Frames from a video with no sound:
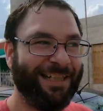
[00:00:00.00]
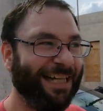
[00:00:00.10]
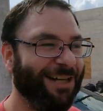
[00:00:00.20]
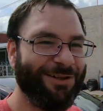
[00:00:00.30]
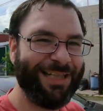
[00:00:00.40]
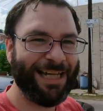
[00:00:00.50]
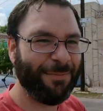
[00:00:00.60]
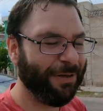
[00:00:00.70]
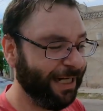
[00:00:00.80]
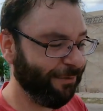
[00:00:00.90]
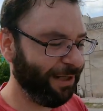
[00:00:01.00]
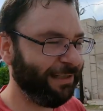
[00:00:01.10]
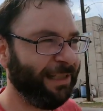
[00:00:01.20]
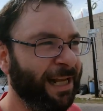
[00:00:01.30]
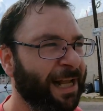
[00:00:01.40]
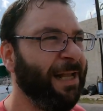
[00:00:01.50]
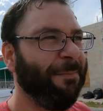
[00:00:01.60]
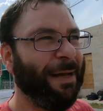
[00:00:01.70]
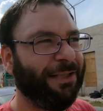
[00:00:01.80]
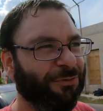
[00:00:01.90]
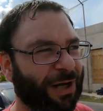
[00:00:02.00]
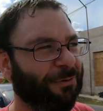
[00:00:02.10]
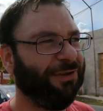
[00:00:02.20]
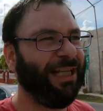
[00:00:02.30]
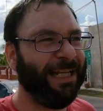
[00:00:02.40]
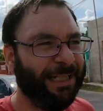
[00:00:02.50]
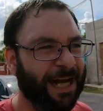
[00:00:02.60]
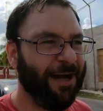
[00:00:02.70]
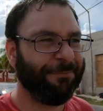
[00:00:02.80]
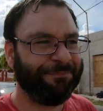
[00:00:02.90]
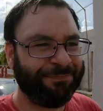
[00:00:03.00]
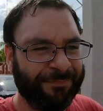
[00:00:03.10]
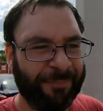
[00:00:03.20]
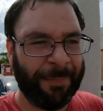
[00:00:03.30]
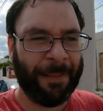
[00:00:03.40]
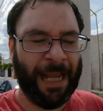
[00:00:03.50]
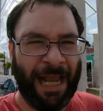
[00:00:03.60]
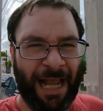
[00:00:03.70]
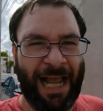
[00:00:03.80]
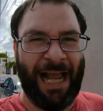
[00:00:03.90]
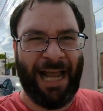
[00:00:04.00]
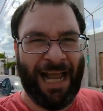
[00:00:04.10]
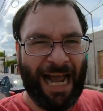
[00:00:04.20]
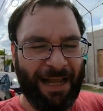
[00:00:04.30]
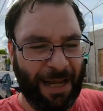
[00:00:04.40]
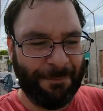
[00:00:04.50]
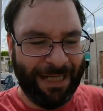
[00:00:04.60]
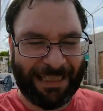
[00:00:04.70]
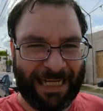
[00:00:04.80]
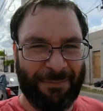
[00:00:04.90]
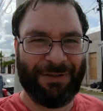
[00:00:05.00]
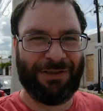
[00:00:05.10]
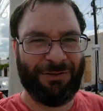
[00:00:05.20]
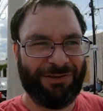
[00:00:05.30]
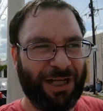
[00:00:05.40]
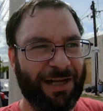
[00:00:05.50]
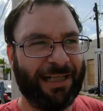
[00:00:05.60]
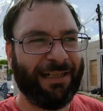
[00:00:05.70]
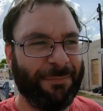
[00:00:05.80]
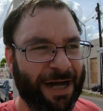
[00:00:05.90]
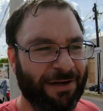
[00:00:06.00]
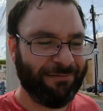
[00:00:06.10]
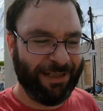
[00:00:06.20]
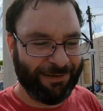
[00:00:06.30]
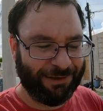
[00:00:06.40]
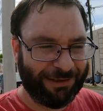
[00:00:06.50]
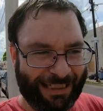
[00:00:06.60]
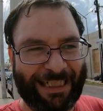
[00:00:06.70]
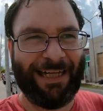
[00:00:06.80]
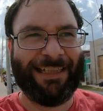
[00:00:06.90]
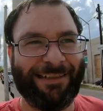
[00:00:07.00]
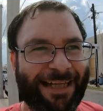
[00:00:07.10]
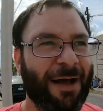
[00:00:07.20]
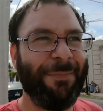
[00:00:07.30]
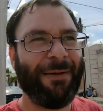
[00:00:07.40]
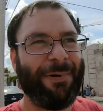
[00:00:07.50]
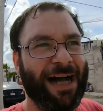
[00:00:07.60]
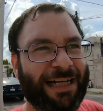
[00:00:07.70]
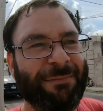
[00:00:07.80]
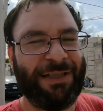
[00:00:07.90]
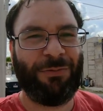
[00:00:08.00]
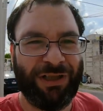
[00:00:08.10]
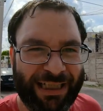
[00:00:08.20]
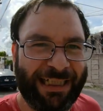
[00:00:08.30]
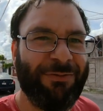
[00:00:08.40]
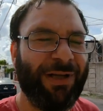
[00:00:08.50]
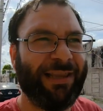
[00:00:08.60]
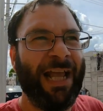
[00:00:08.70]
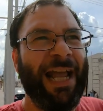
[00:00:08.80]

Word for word: Hell yeah. But anyways, back to what I was saying. um, I made that episode talking about, you know, just like kind of like the zombie apocalypse that we're dealing with.